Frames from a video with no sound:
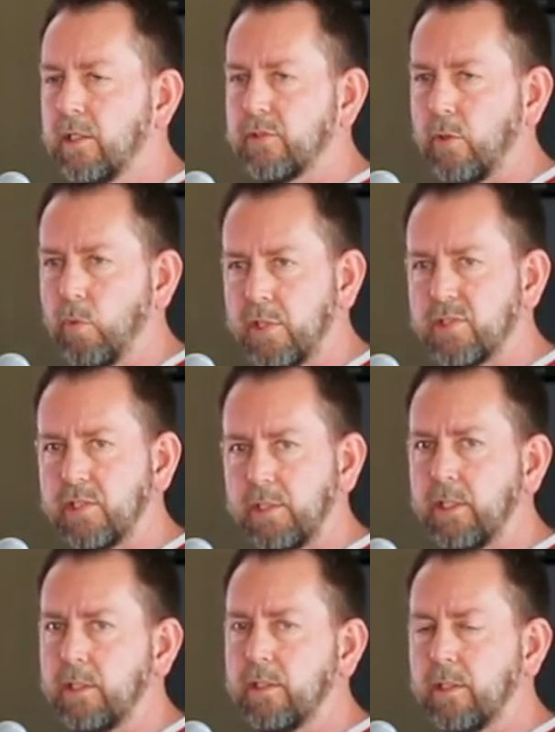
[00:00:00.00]
So we're
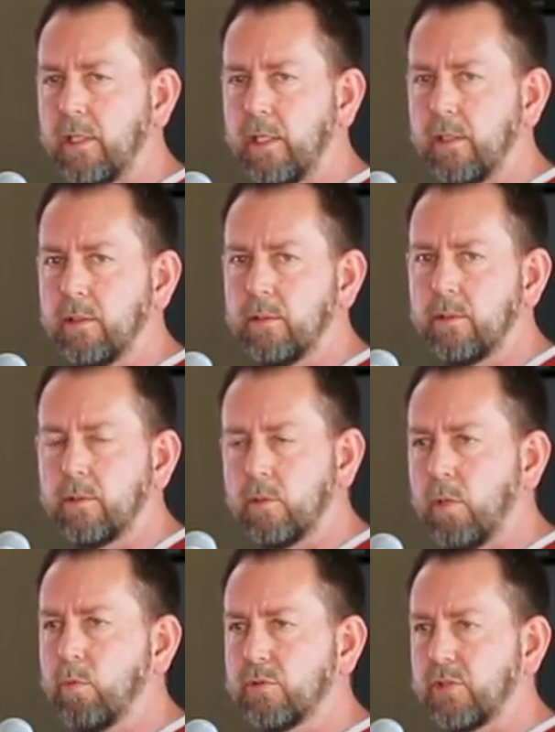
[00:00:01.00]
seeing in
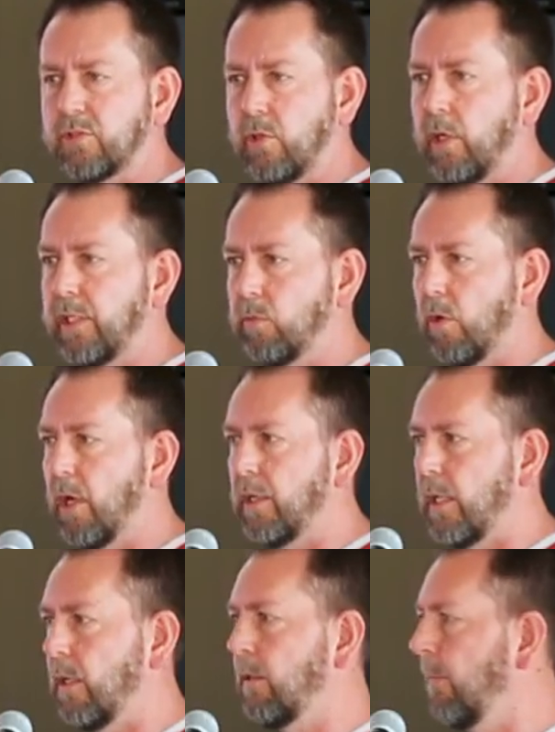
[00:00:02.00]
global society right
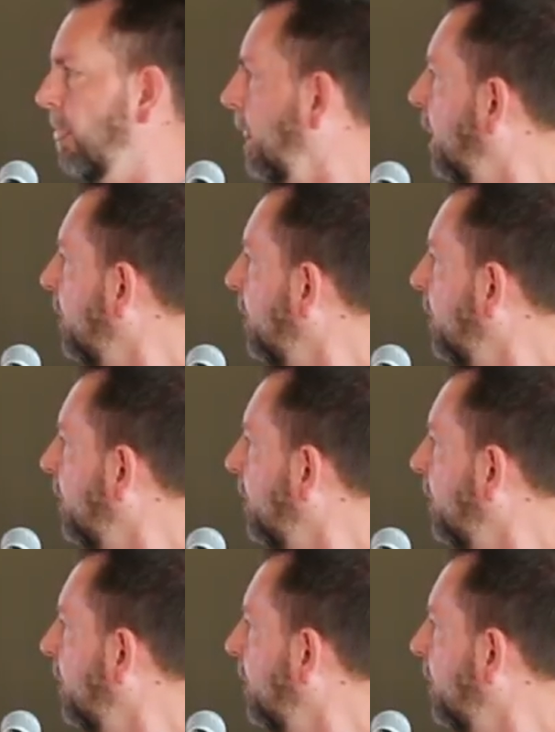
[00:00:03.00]
now